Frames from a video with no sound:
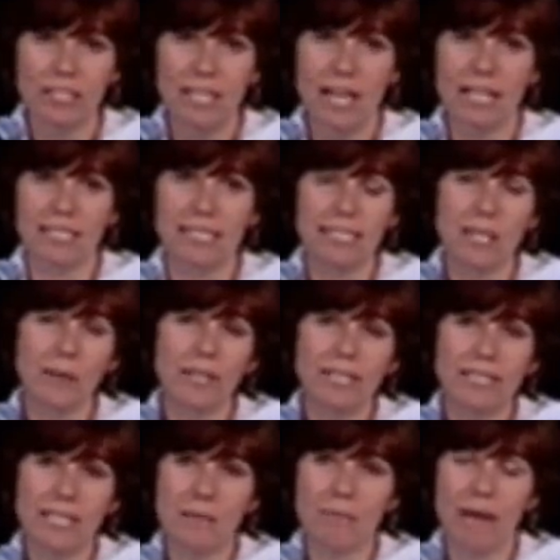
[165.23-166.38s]
has had a serious
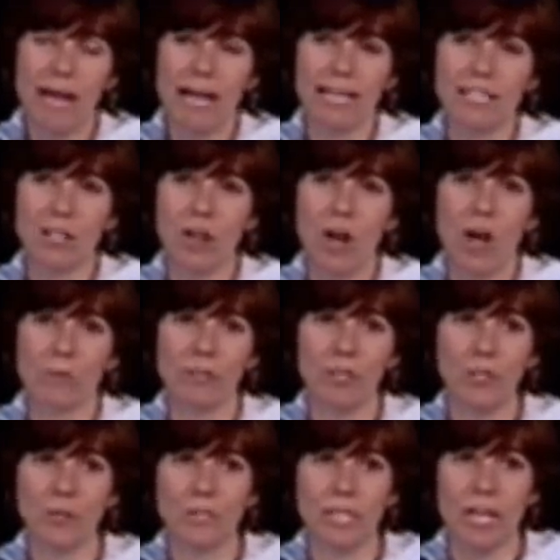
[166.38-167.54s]
impact on
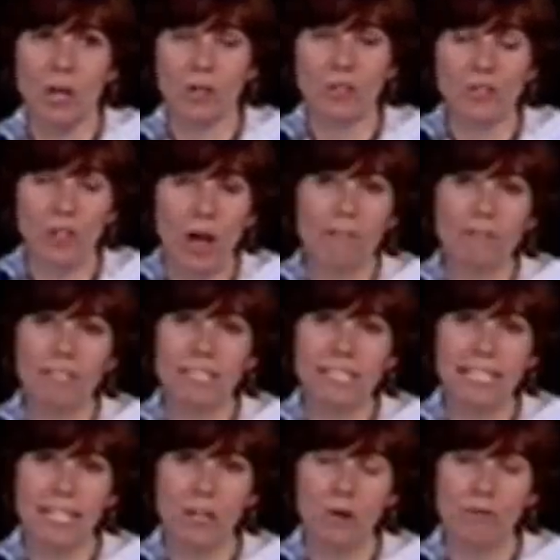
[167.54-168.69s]
reducing our
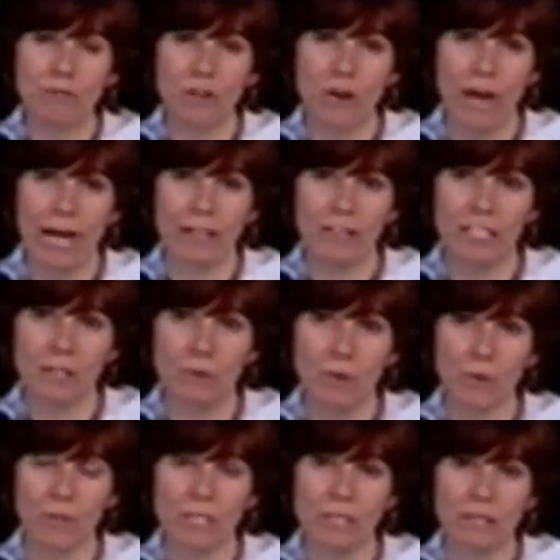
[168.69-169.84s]
sovereignty over our energy
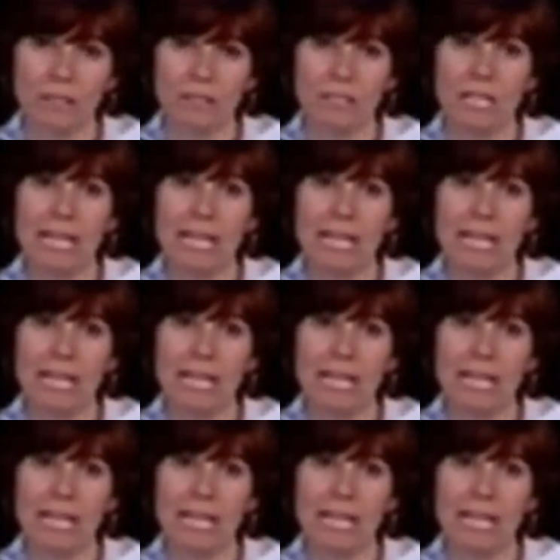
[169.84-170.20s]
resources